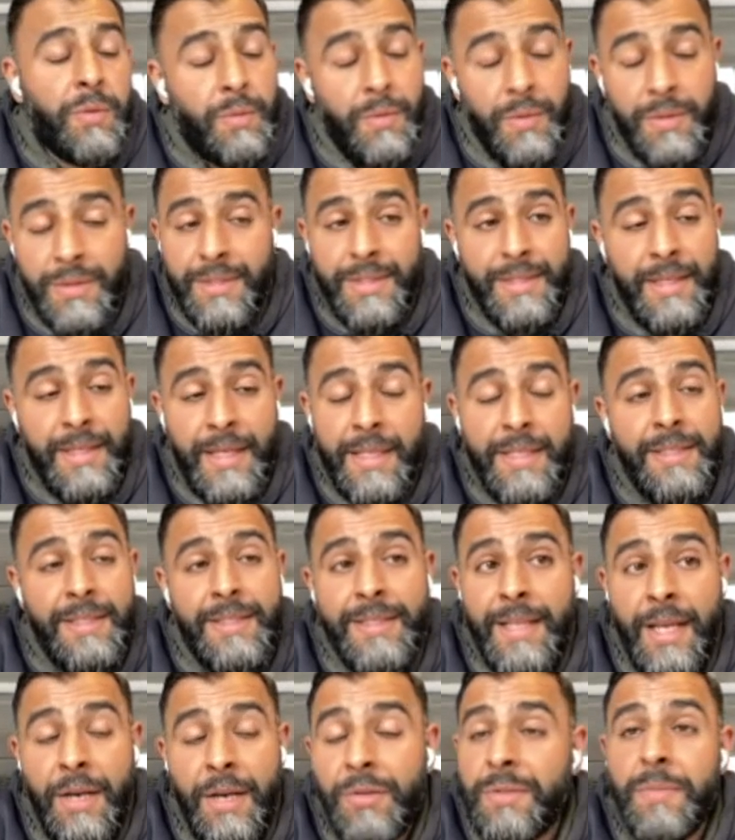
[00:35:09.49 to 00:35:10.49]
once again
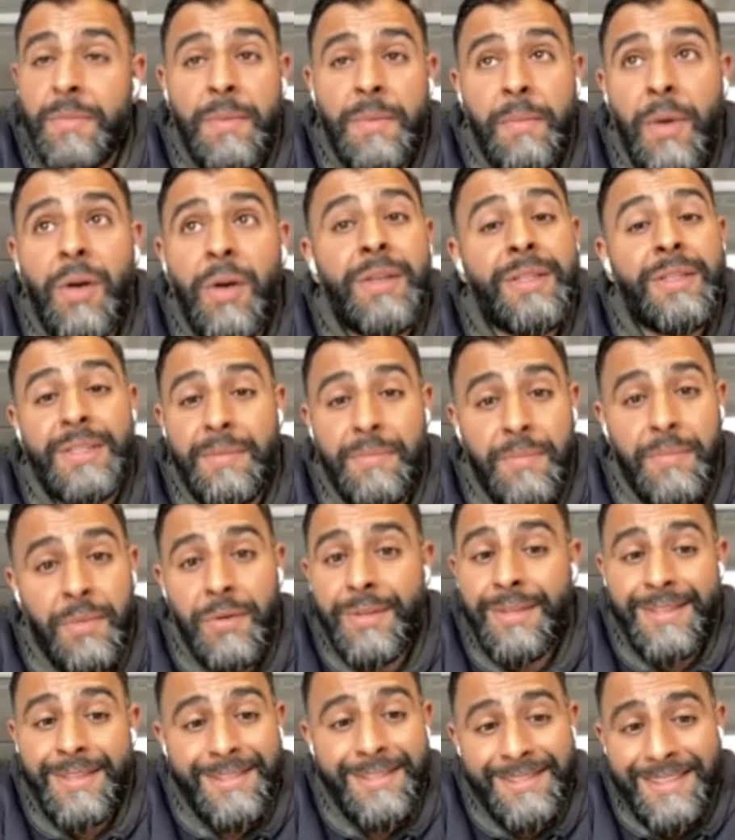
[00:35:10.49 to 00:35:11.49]
sales and marketing
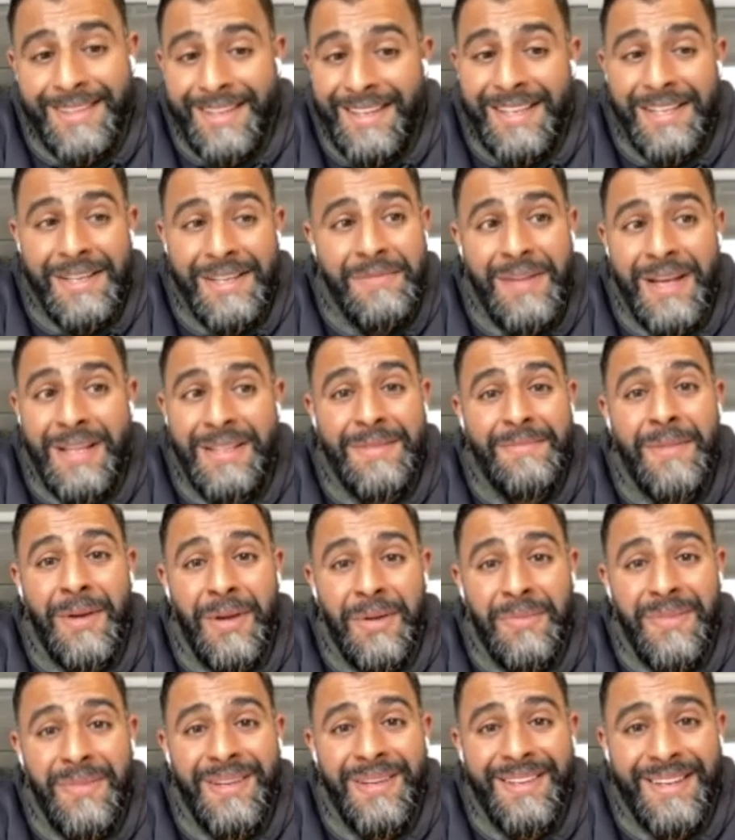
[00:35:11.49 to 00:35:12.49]
books at the
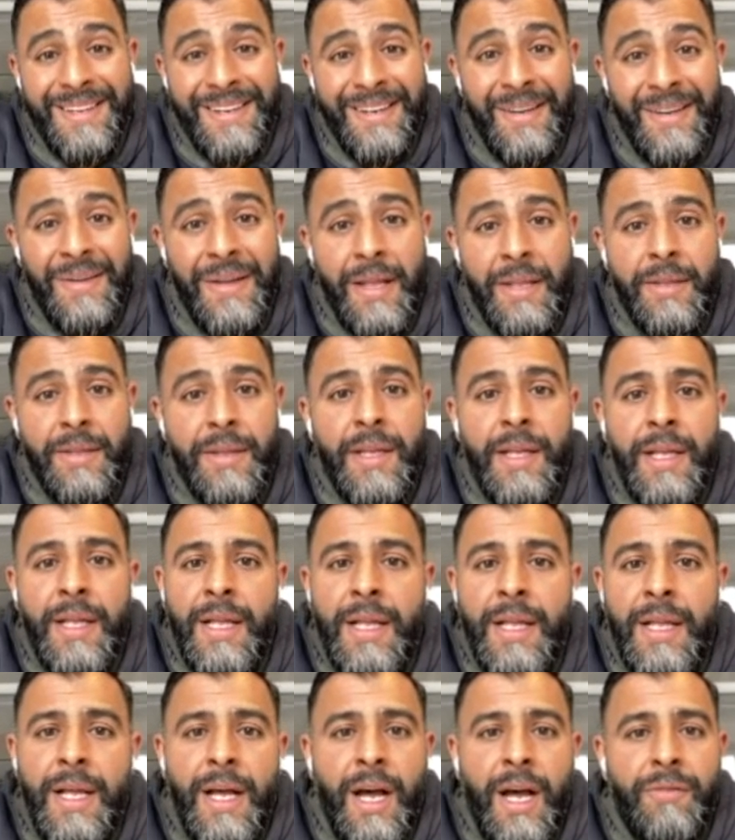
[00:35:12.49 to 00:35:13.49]
moment, and
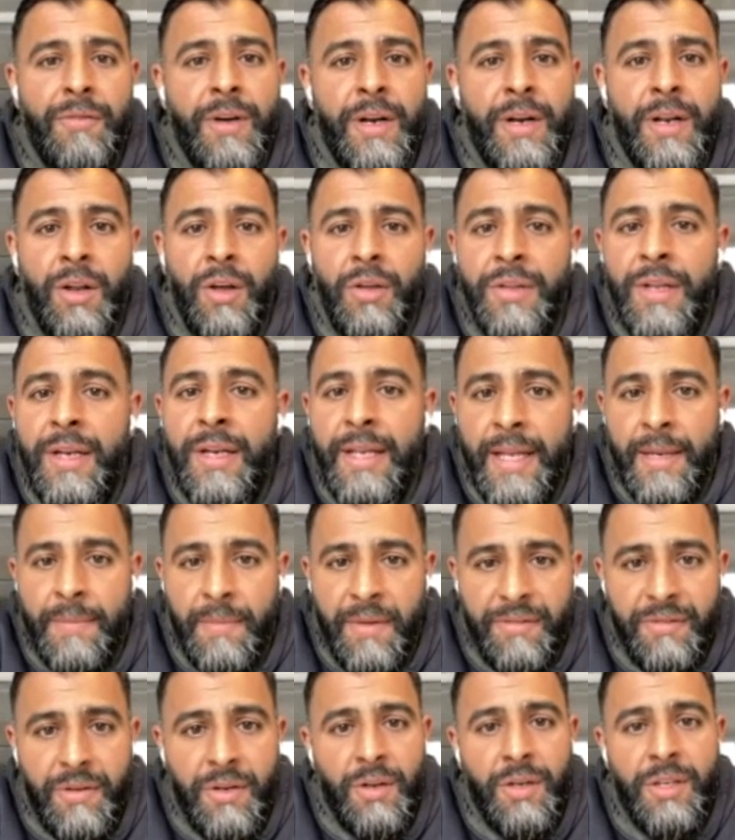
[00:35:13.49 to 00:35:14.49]
I read a lot of the lean
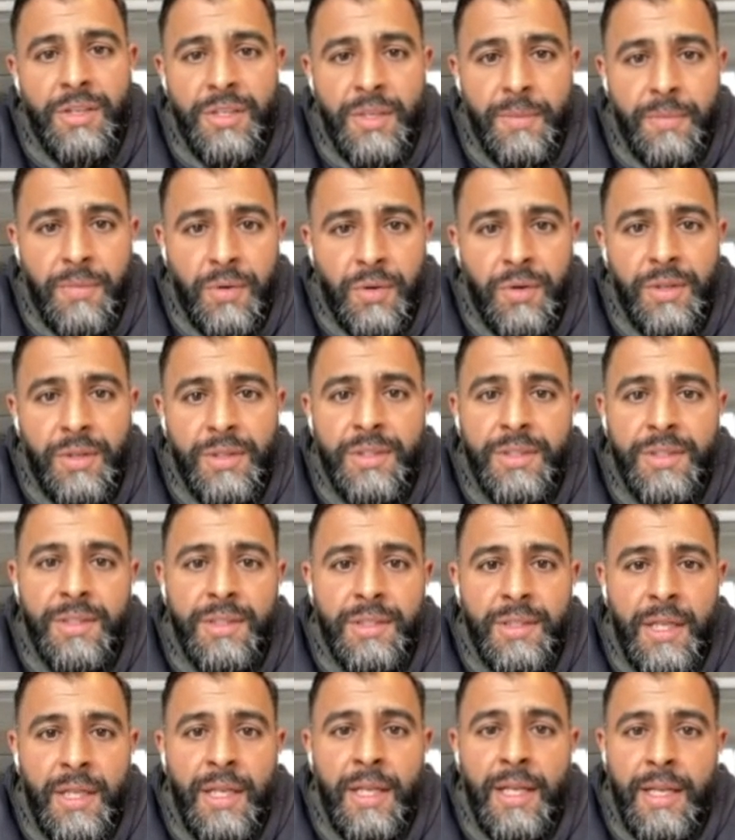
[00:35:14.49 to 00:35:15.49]
methodology
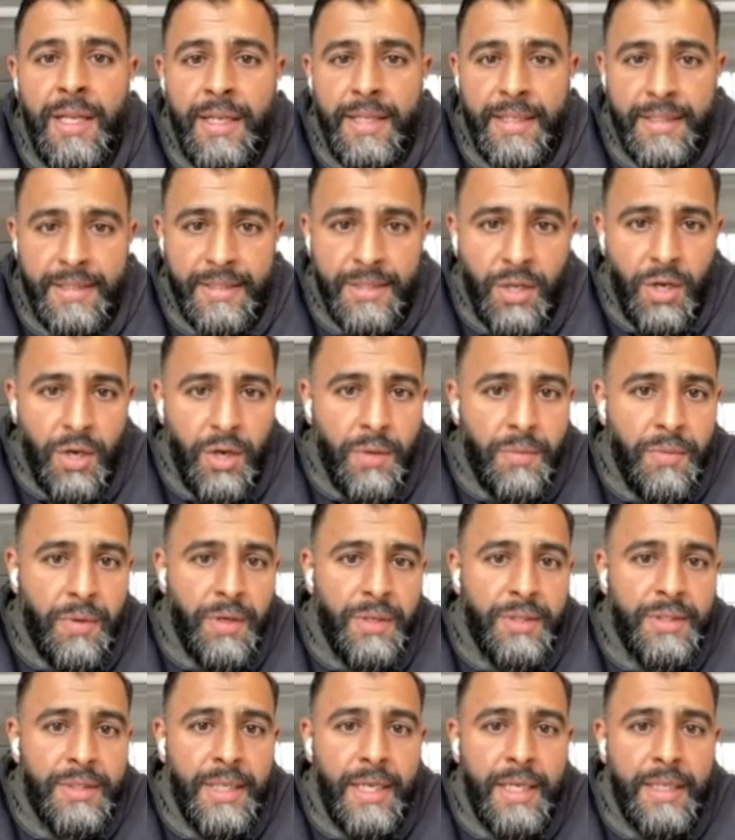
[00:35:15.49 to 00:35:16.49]
books, lean startup
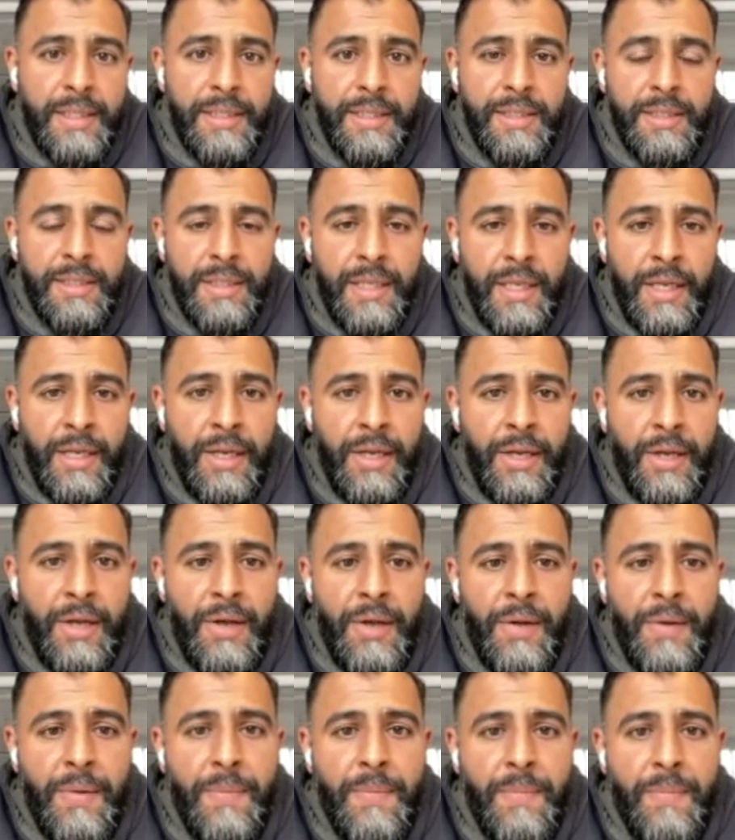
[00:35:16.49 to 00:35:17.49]
process,
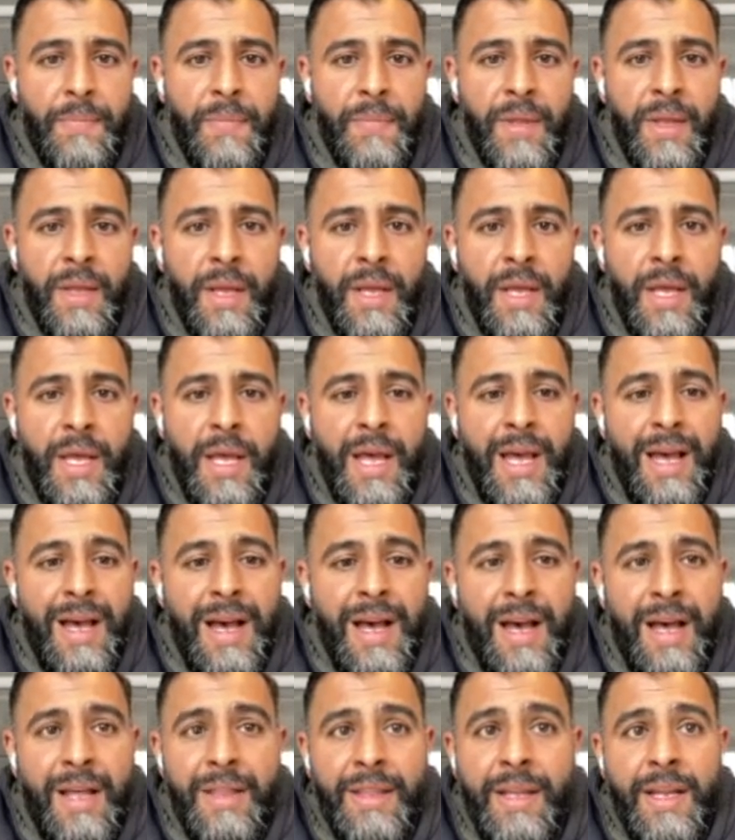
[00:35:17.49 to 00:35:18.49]
and
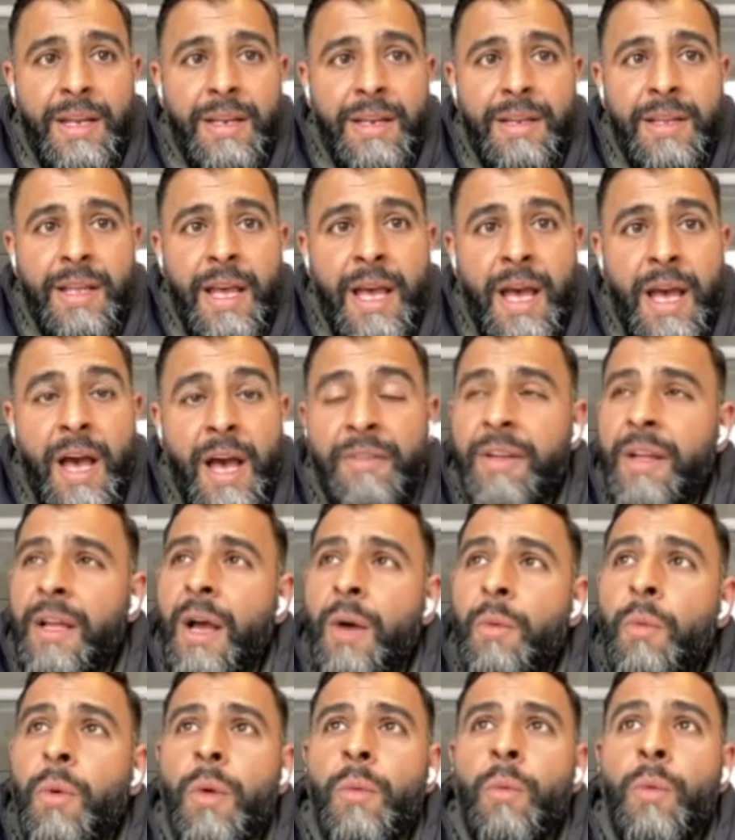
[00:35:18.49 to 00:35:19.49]
then I
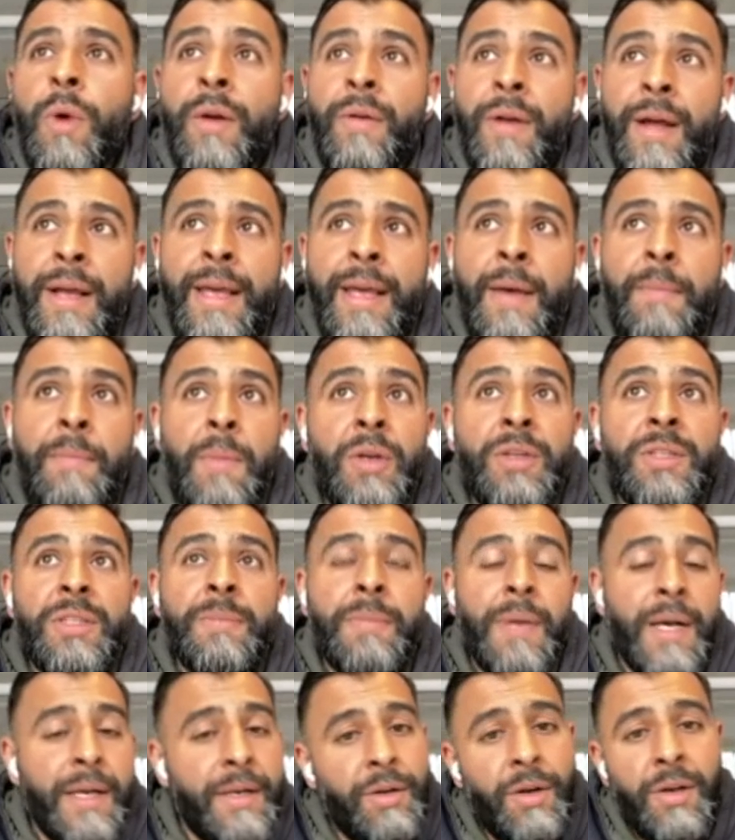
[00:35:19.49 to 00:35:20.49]
think where I get most
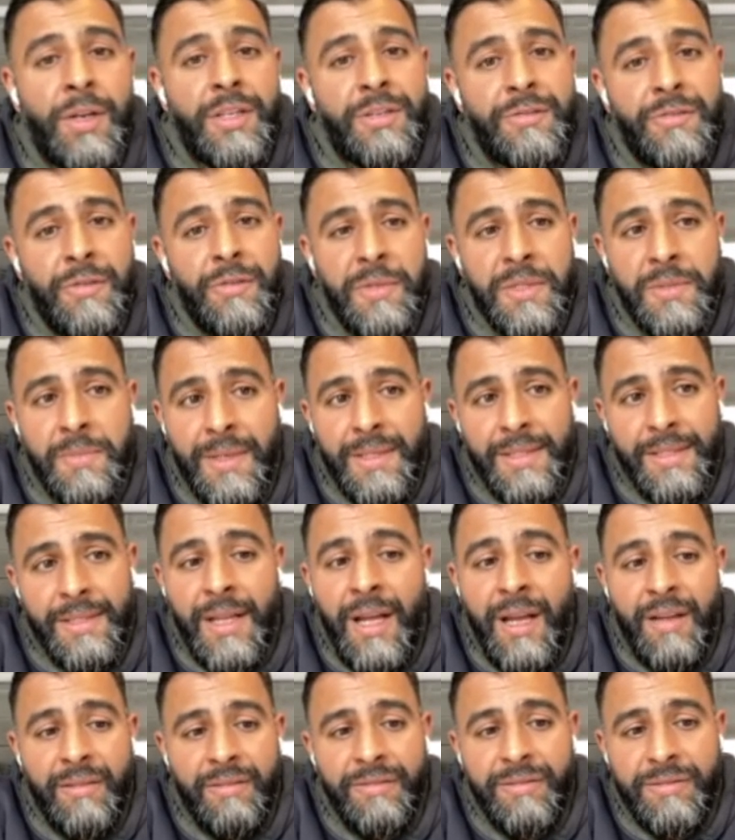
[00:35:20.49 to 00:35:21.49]
of my knowledge from is my
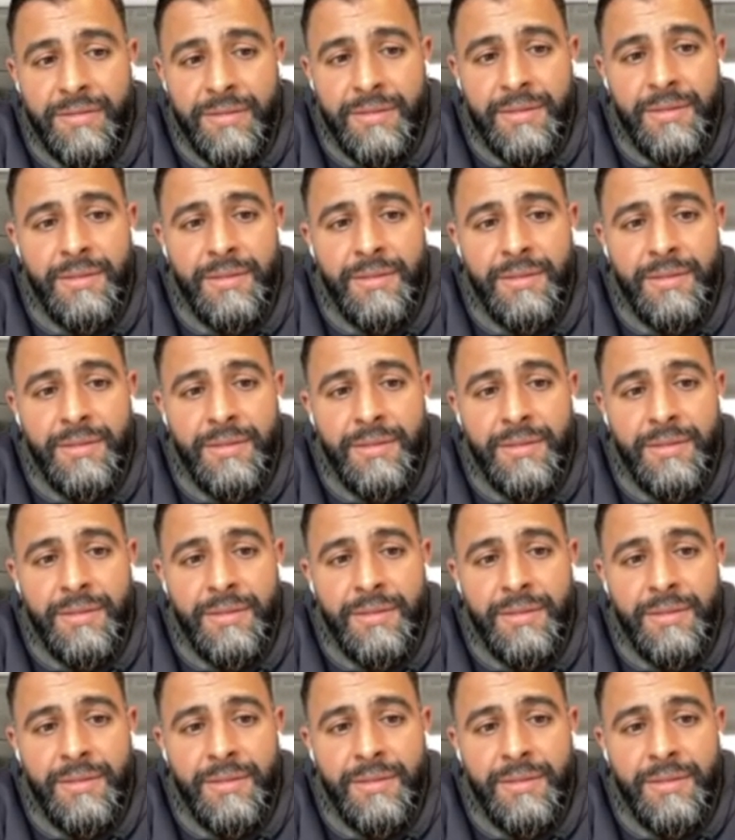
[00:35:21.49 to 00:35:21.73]
staff,